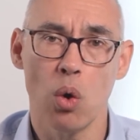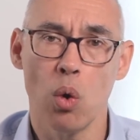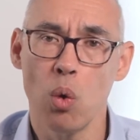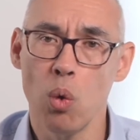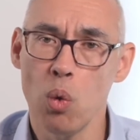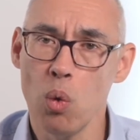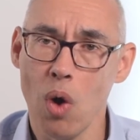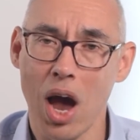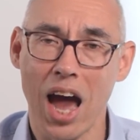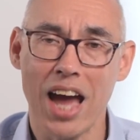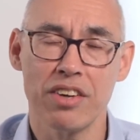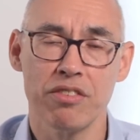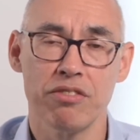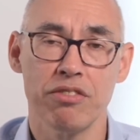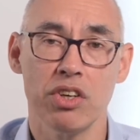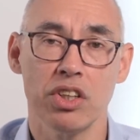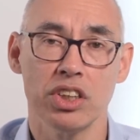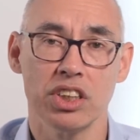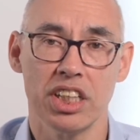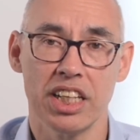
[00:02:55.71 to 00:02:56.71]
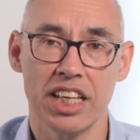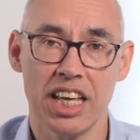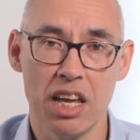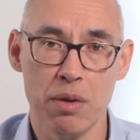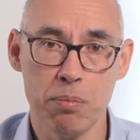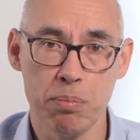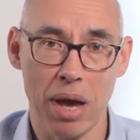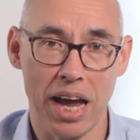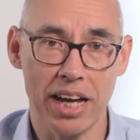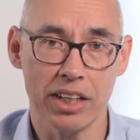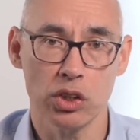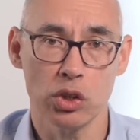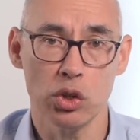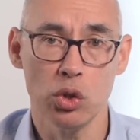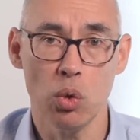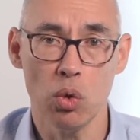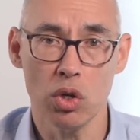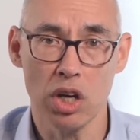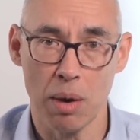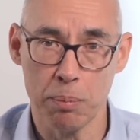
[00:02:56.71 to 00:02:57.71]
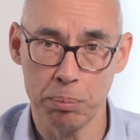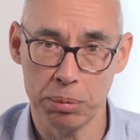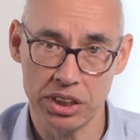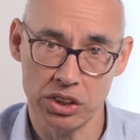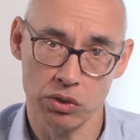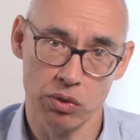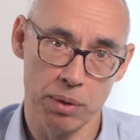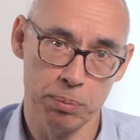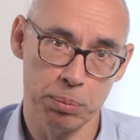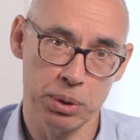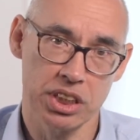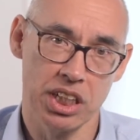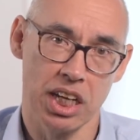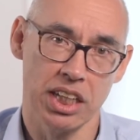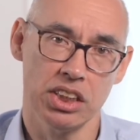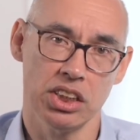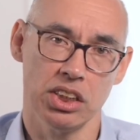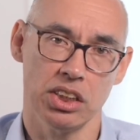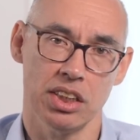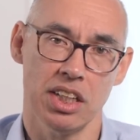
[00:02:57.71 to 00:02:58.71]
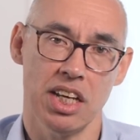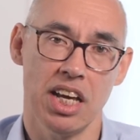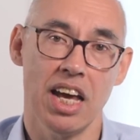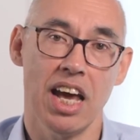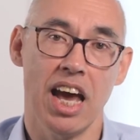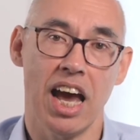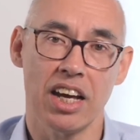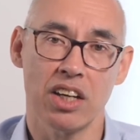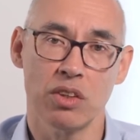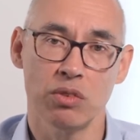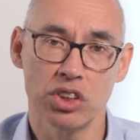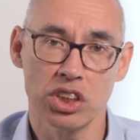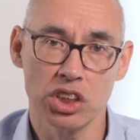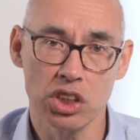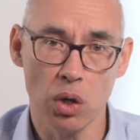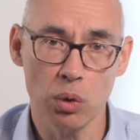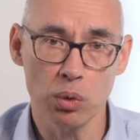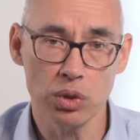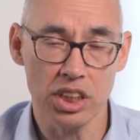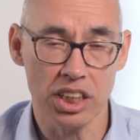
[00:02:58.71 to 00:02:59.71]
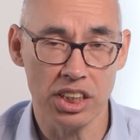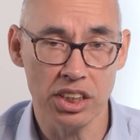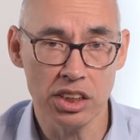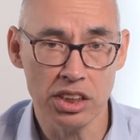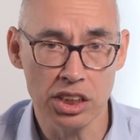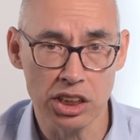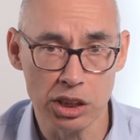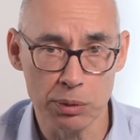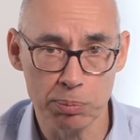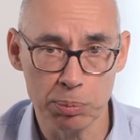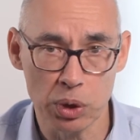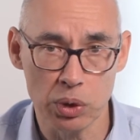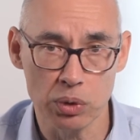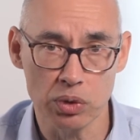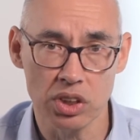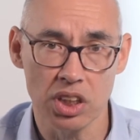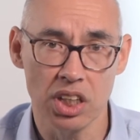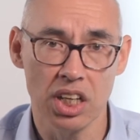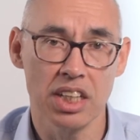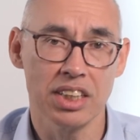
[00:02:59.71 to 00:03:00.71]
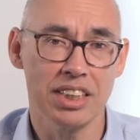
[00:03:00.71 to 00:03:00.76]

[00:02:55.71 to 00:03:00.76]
all adversely impact your company's reputation and can result in a dispute,